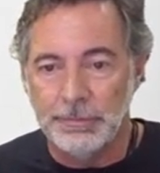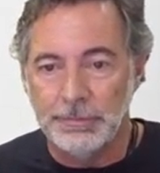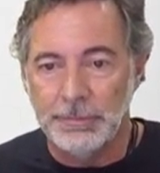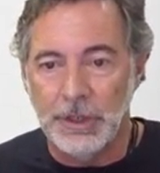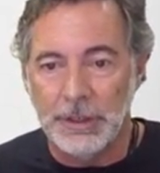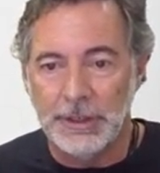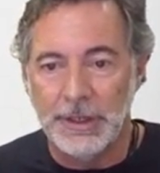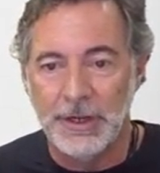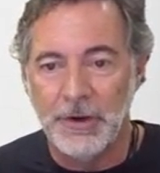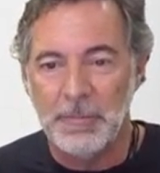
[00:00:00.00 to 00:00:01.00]
Look,
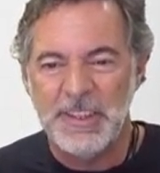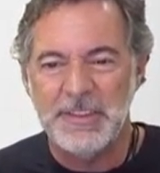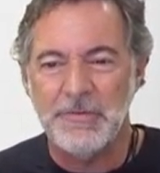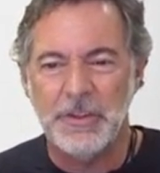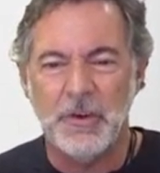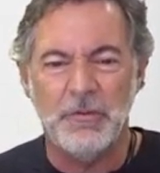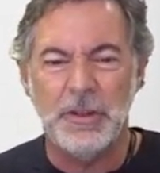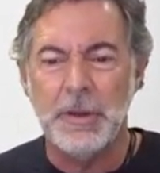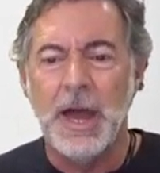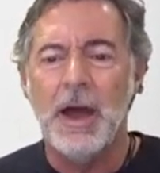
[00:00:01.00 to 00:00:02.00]
complete different,
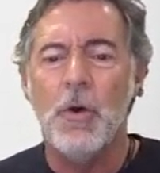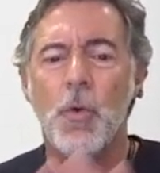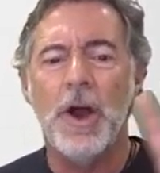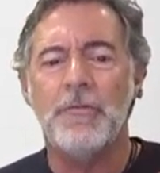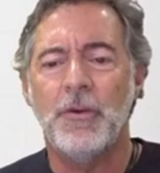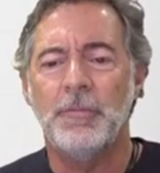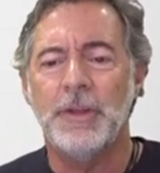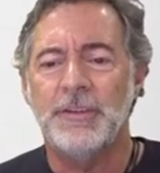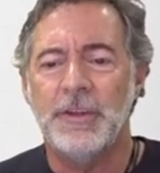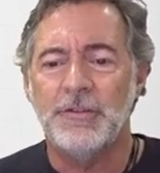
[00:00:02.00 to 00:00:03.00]
complete away from
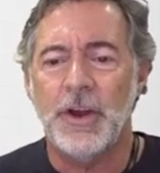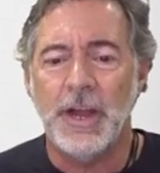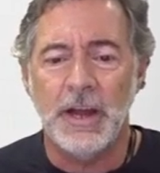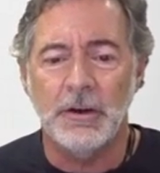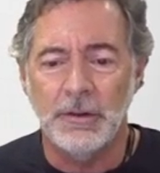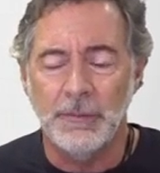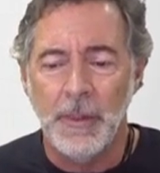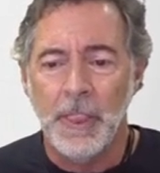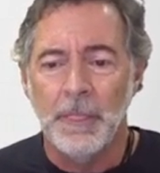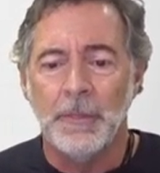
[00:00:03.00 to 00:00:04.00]
the triangle.
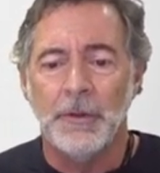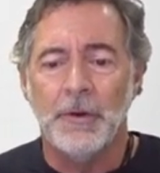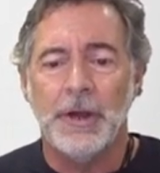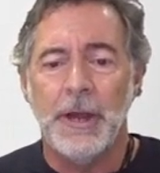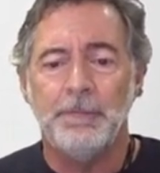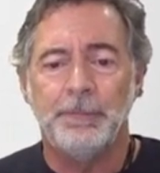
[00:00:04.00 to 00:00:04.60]
Okay,